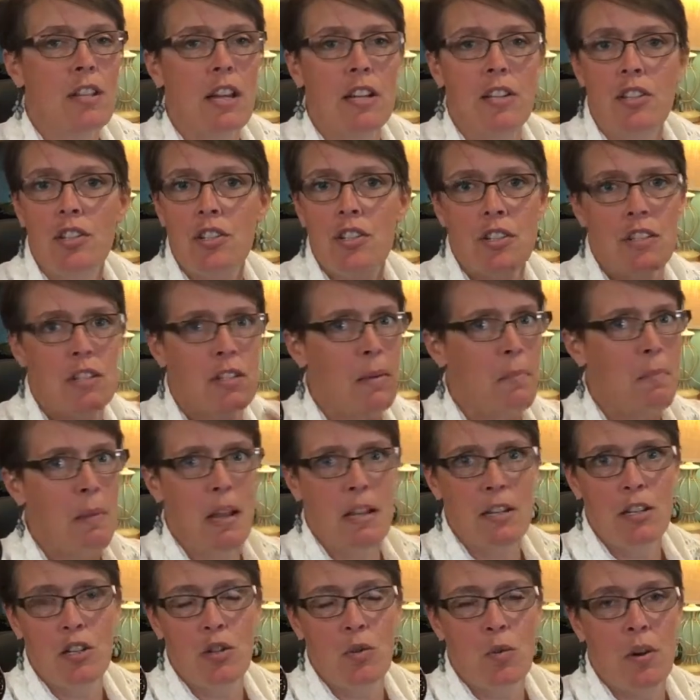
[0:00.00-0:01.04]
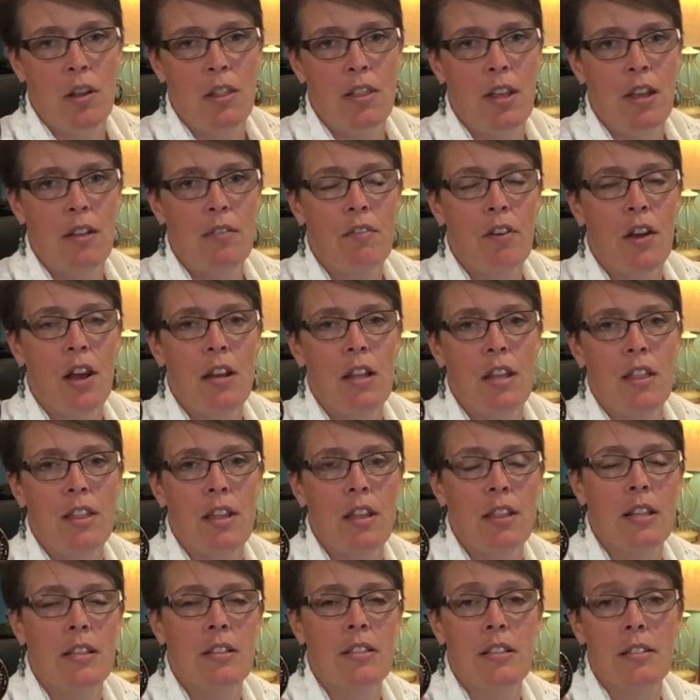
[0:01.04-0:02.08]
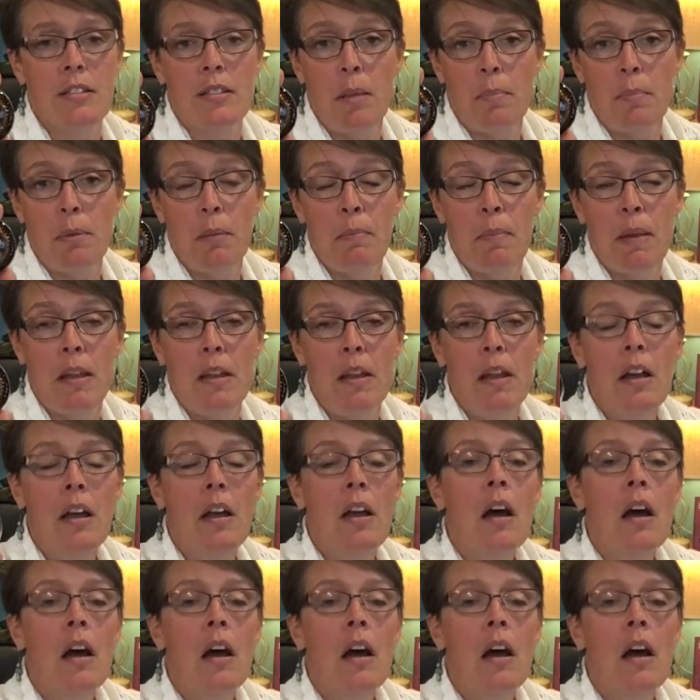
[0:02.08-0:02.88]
That's just a mandatory thing for anything that's a supplement.